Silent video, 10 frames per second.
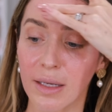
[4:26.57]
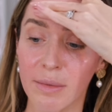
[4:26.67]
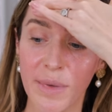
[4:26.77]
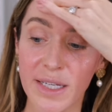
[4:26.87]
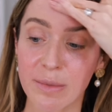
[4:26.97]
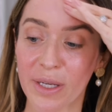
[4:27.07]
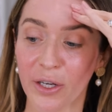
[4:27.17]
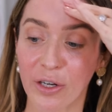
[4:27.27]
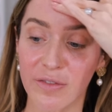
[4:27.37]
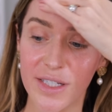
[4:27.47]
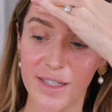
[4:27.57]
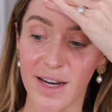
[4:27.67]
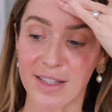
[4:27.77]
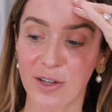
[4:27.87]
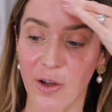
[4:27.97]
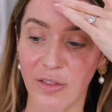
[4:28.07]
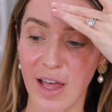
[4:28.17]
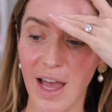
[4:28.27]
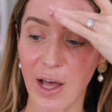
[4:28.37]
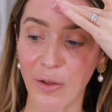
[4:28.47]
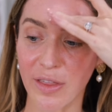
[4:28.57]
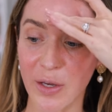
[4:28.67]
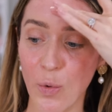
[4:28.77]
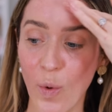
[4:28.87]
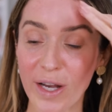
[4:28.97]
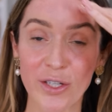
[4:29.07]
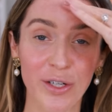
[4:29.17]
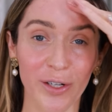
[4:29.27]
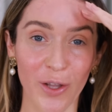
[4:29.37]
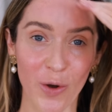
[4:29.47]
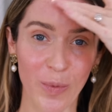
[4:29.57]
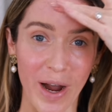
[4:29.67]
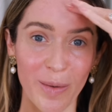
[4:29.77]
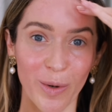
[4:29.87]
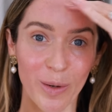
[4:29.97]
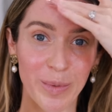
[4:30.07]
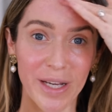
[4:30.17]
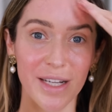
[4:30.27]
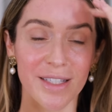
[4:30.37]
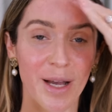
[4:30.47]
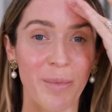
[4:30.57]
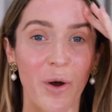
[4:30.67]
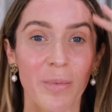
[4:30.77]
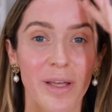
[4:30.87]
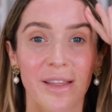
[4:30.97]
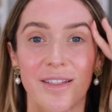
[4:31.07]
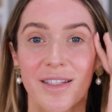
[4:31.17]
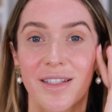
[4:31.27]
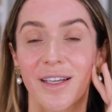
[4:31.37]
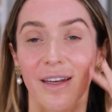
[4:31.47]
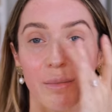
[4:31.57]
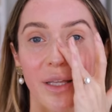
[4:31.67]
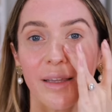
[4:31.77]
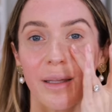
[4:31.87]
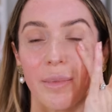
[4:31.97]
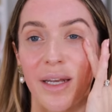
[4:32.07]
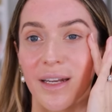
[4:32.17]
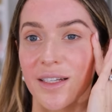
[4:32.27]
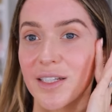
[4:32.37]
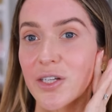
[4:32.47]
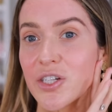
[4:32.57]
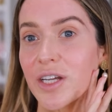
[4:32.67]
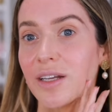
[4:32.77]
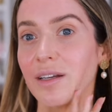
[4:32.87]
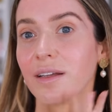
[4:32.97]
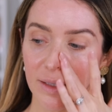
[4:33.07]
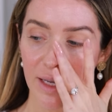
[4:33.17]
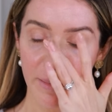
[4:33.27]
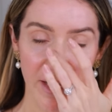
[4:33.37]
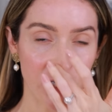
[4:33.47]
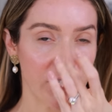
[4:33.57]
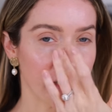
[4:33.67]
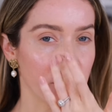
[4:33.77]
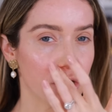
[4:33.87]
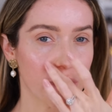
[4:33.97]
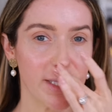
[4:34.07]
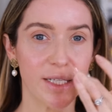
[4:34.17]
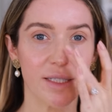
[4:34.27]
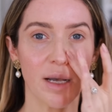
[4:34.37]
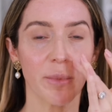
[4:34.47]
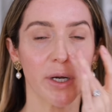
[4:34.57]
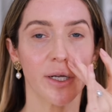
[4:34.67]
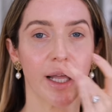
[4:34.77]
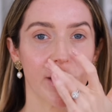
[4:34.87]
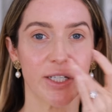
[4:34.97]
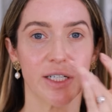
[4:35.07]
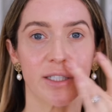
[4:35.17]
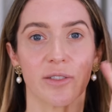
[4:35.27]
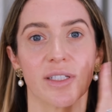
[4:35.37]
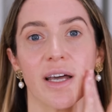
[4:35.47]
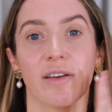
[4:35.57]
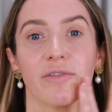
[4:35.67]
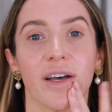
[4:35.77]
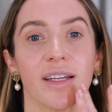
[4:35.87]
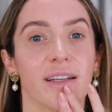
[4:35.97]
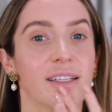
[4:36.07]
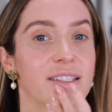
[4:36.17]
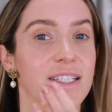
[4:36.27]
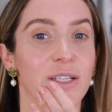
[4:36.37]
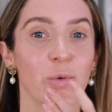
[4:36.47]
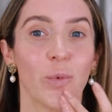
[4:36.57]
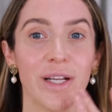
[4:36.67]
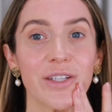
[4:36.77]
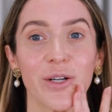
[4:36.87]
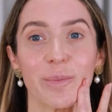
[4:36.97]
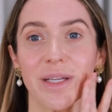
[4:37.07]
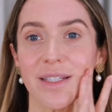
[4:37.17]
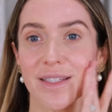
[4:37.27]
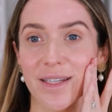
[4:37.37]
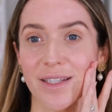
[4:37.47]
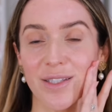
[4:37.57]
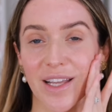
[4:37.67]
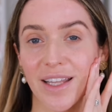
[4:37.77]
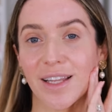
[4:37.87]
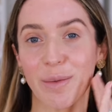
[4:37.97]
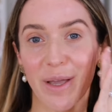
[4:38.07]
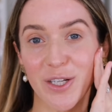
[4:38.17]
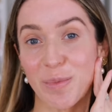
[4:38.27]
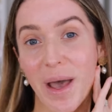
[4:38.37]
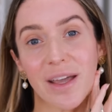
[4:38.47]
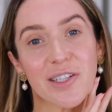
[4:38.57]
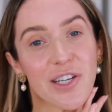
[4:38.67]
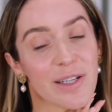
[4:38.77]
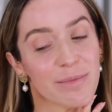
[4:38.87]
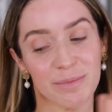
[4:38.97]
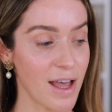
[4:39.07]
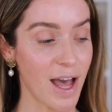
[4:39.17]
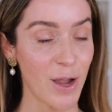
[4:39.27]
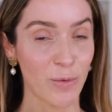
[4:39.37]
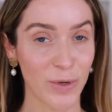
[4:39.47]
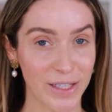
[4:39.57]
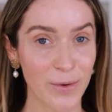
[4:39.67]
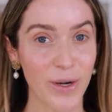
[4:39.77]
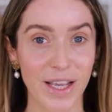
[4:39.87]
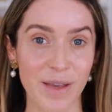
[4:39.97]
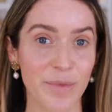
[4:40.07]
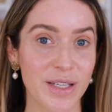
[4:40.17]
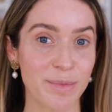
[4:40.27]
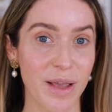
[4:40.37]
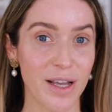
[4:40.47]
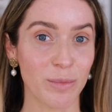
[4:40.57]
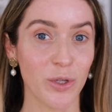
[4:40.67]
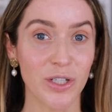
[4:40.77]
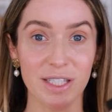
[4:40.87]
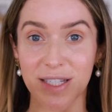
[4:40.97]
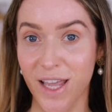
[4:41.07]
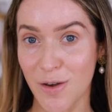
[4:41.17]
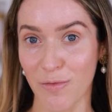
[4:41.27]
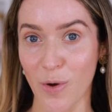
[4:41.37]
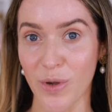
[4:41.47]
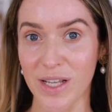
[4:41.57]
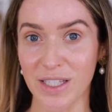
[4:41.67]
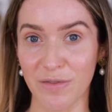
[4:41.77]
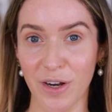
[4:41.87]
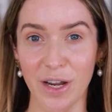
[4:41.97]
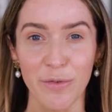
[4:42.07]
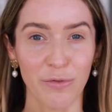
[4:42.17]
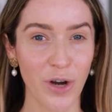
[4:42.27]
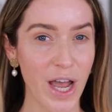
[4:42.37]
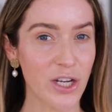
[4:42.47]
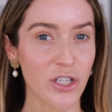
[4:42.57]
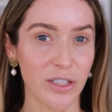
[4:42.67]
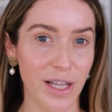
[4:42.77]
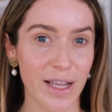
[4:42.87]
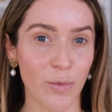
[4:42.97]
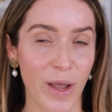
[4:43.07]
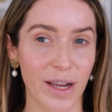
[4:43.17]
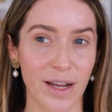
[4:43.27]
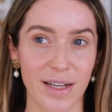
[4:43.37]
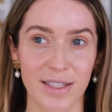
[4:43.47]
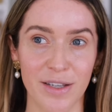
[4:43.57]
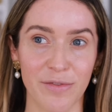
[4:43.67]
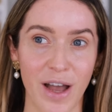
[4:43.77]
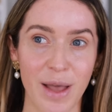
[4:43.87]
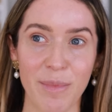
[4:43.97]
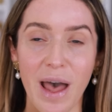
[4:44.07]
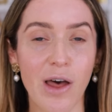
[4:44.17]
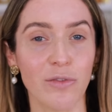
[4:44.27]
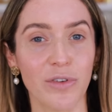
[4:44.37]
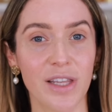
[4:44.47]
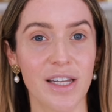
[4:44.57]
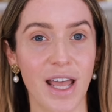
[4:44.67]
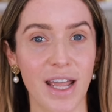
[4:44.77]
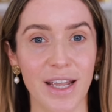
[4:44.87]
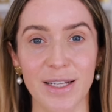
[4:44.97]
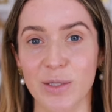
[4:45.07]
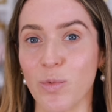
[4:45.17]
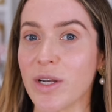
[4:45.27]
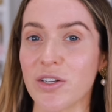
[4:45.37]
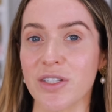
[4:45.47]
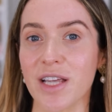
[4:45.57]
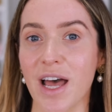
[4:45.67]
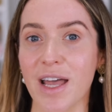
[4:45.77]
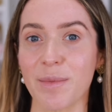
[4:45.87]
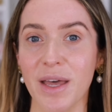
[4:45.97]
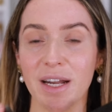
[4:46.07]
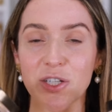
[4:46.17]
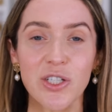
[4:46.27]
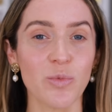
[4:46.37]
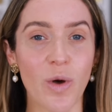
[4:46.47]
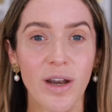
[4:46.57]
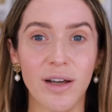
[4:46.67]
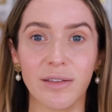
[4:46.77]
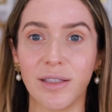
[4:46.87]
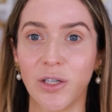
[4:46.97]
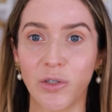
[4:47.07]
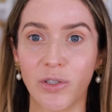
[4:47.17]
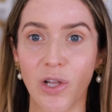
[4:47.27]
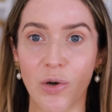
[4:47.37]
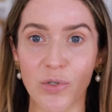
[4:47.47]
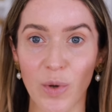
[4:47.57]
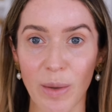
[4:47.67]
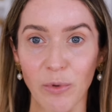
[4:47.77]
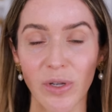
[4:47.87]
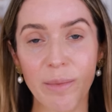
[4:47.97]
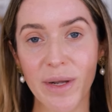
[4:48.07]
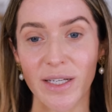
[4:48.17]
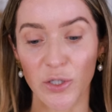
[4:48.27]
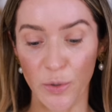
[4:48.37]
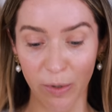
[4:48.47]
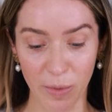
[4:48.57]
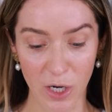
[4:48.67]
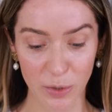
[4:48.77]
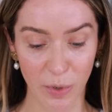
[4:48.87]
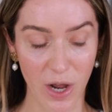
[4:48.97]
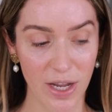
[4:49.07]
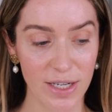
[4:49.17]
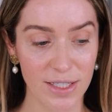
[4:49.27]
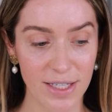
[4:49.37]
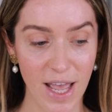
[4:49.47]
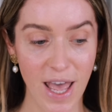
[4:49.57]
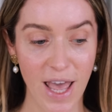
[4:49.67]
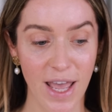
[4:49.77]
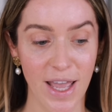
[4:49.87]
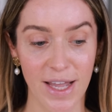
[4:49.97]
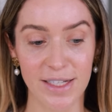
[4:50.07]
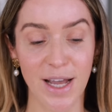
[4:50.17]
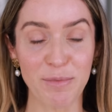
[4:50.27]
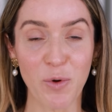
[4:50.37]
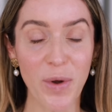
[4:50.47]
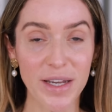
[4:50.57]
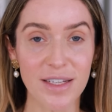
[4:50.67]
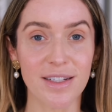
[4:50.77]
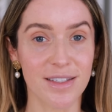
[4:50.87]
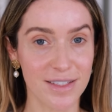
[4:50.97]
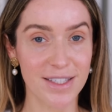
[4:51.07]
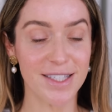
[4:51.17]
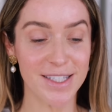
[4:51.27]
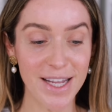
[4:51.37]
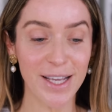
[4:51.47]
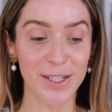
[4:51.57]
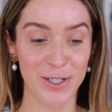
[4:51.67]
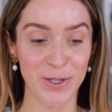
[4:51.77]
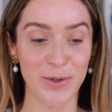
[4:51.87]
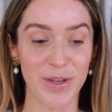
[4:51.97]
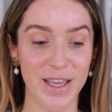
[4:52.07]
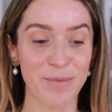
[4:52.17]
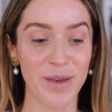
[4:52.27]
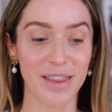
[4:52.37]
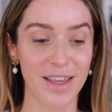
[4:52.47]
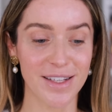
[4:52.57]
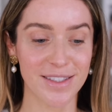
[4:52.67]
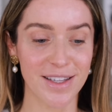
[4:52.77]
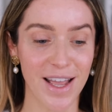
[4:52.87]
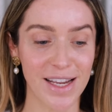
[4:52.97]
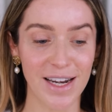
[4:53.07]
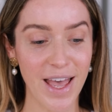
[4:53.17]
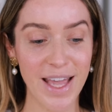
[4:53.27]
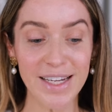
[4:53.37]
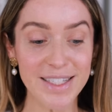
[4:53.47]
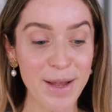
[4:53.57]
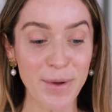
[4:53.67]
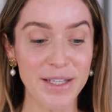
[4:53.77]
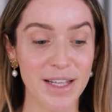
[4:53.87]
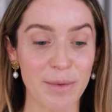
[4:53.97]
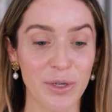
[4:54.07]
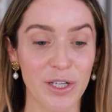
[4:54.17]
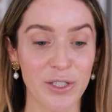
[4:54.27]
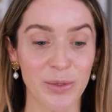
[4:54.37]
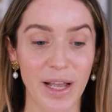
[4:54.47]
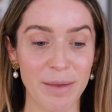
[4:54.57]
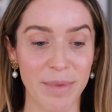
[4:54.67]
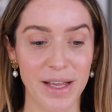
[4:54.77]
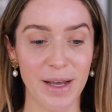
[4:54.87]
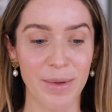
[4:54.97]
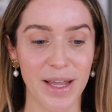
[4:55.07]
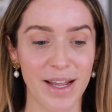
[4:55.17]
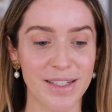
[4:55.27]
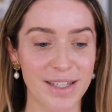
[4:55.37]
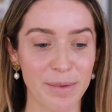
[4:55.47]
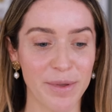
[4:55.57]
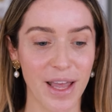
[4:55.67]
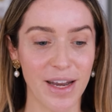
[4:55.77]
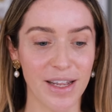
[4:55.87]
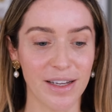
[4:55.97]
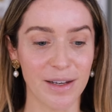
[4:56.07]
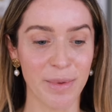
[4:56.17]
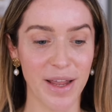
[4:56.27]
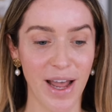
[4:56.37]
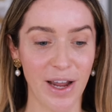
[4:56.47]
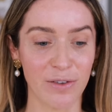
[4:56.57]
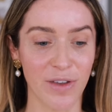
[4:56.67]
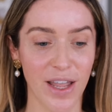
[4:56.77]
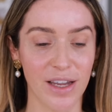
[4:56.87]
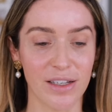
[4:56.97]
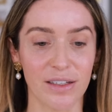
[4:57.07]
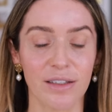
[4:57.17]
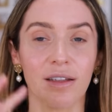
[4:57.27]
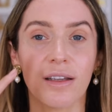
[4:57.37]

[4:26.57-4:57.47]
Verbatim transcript: It makes me nervous that it's called the Healthy Winter Glow Primer because I'm hoping this isn't going to be limited edition. Les Beiges is usually the summer collection, so it's kind of funny to see winter pieces in Les Beiges packaging. I really want to keep this makeup look skin focused, very fresh, lightweight, as if I'm out for the day. It's winter time and I just want a little glow, so I pulled out my Sublimage products. And I'm going to stick to keeping things light. Anytime I say I'm gonna do light makeup, it ends up getting a bit out of hand.